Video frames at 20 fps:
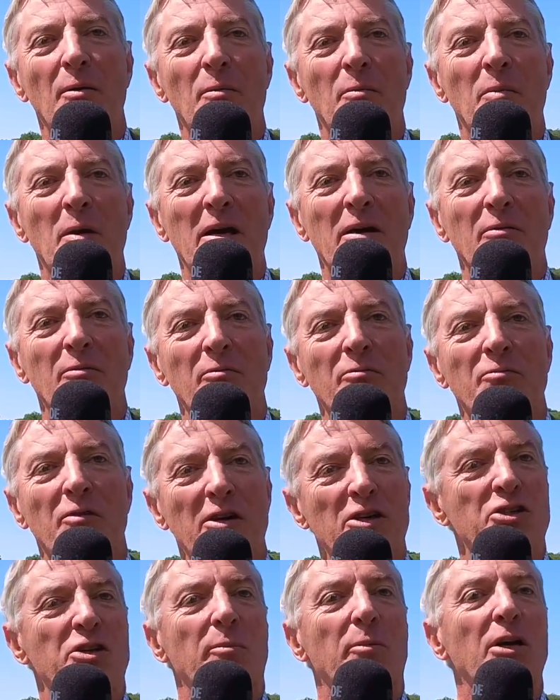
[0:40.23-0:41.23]
being
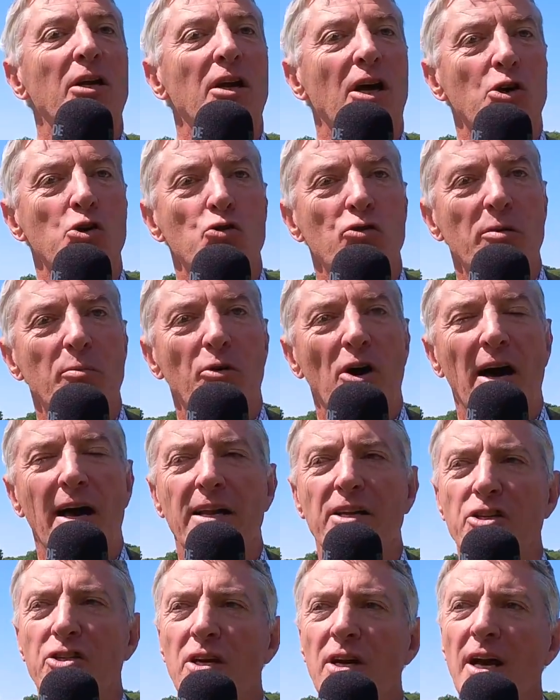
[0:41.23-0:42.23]
very similar luxury
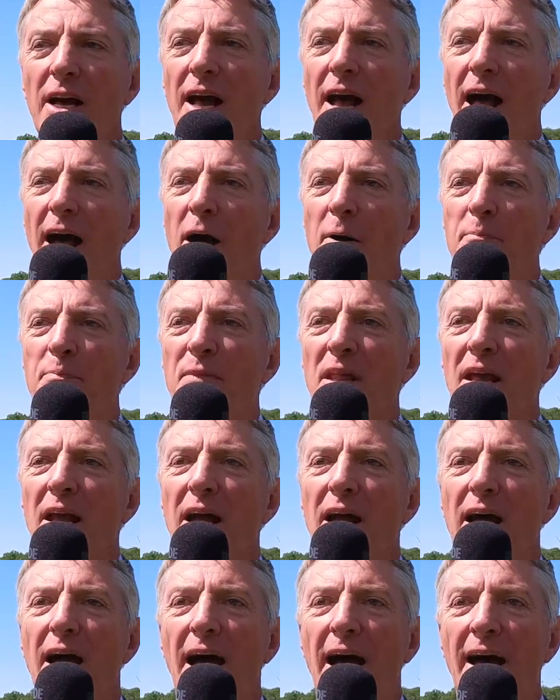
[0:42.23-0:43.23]
brands. And
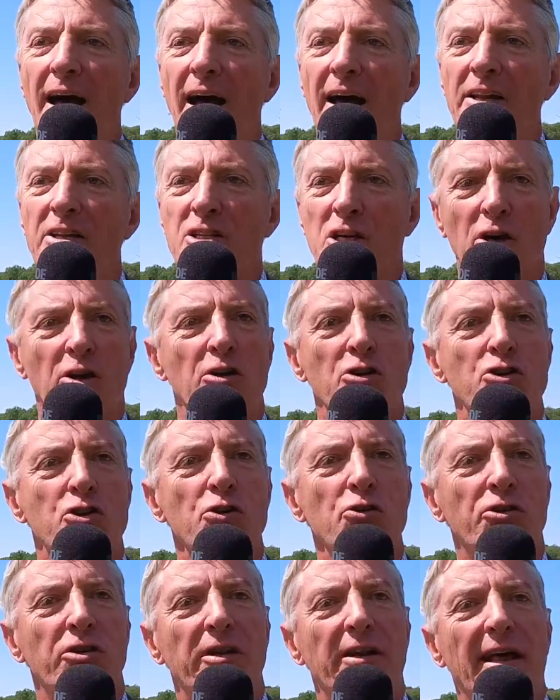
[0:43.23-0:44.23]
there's a lot of
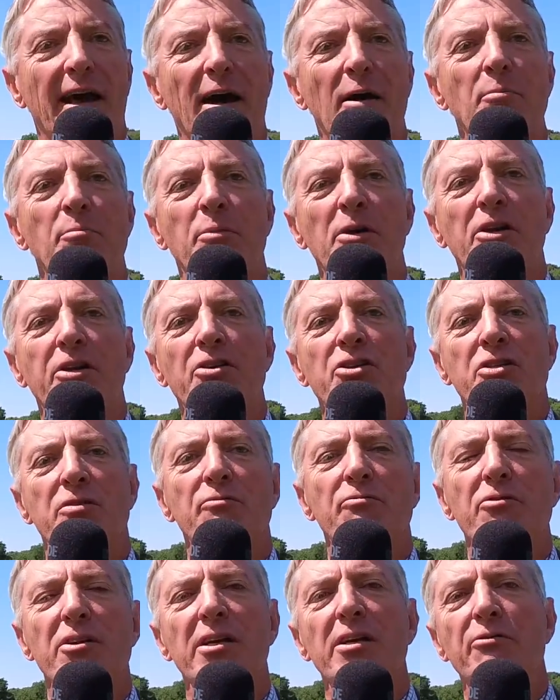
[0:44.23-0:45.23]
truth in that, but there's
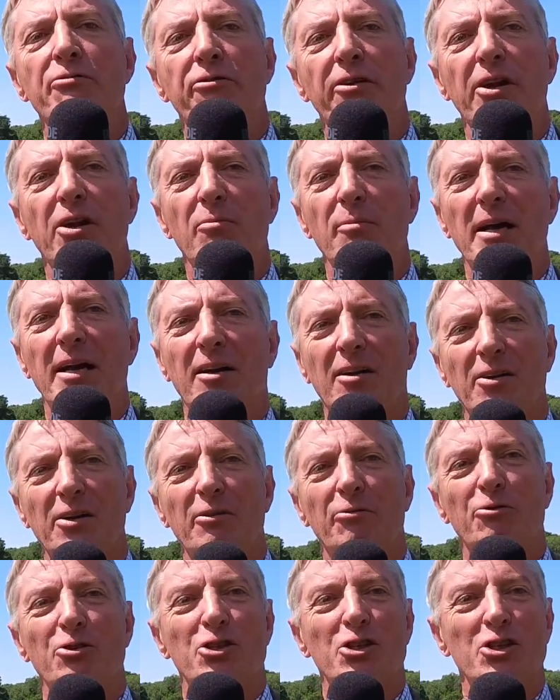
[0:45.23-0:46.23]
some really fundamental
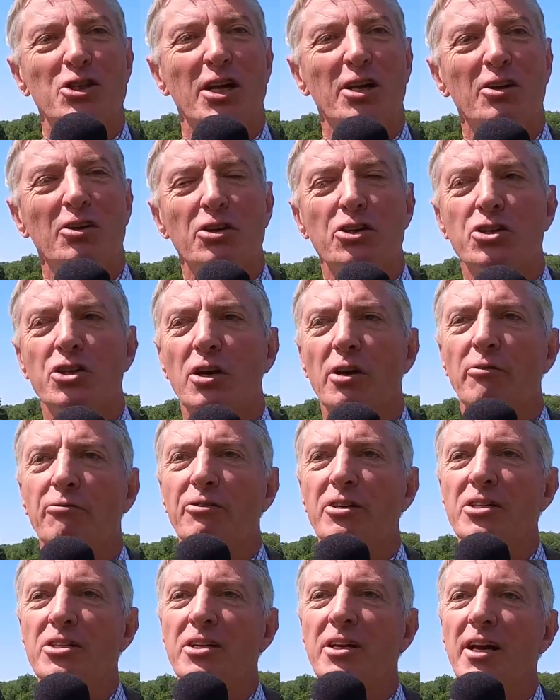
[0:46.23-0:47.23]
differences under the
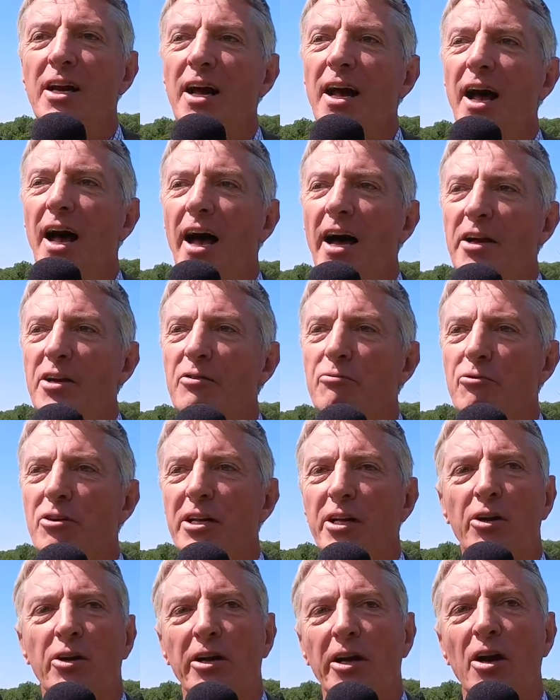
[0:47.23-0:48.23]
surface. And you've
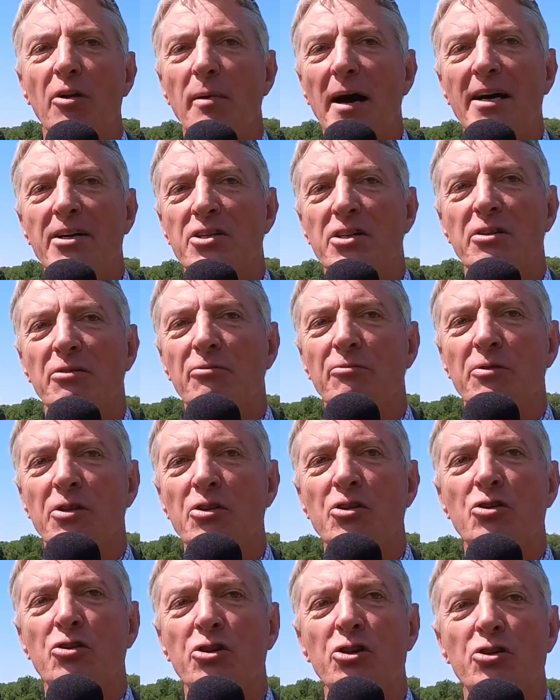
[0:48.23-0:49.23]
really got to go back to
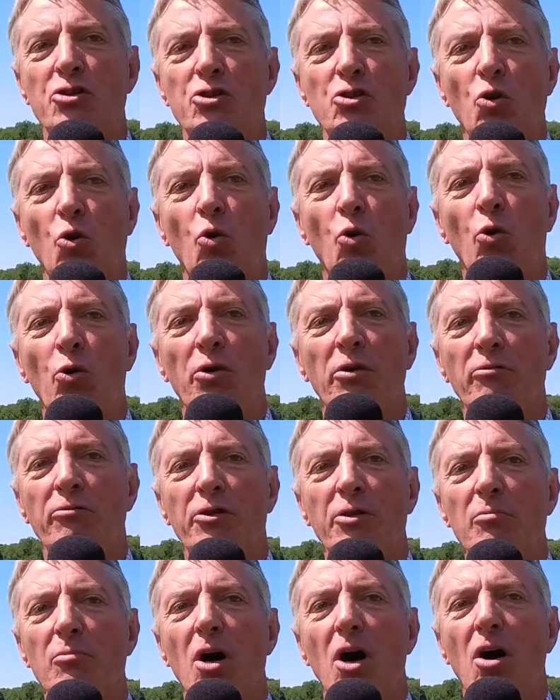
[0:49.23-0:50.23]
the dawn of
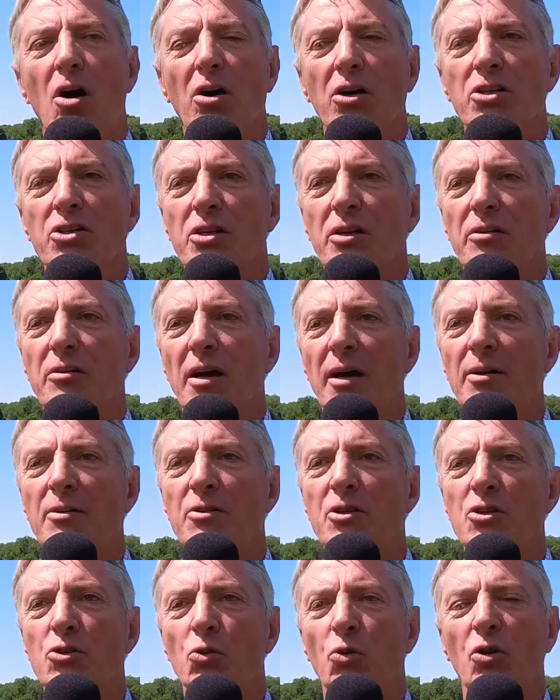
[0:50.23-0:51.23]
the marques and
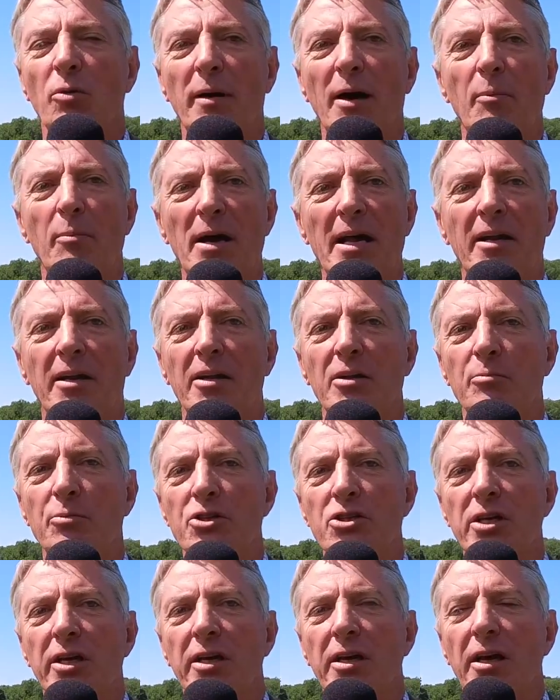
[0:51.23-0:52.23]
to talk about Bentley in
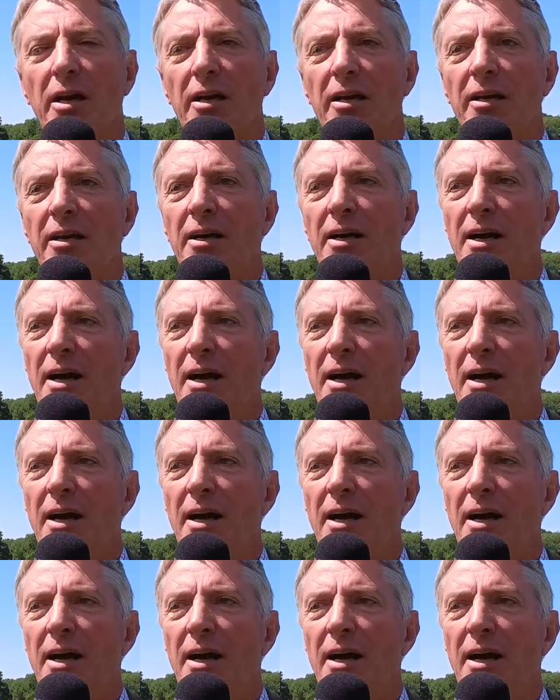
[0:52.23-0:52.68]
particular.